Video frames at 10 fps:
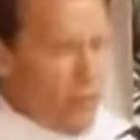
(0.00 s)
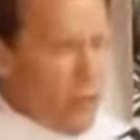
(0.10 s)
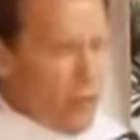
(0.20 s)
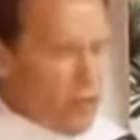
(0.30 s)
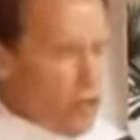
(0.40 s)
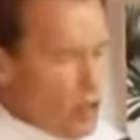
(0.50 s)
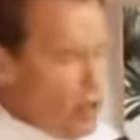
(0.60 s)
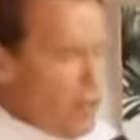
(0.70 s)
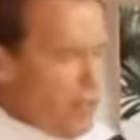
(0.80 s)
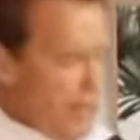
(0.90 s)
forced to
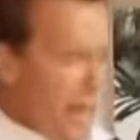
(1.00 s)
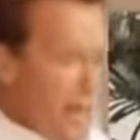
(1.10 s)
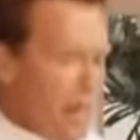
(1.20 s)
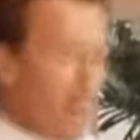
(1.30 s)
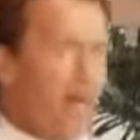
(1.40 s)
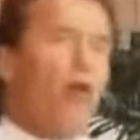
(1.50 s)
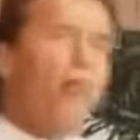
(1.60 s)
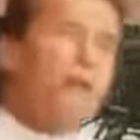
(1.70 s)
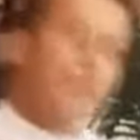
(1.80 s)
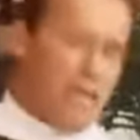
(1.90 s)
join the Taliban or
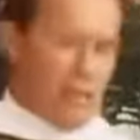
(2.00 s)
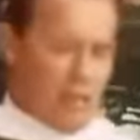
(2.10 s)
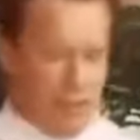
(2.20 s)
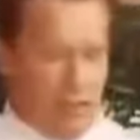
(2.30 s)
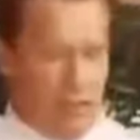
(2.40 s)
be killed.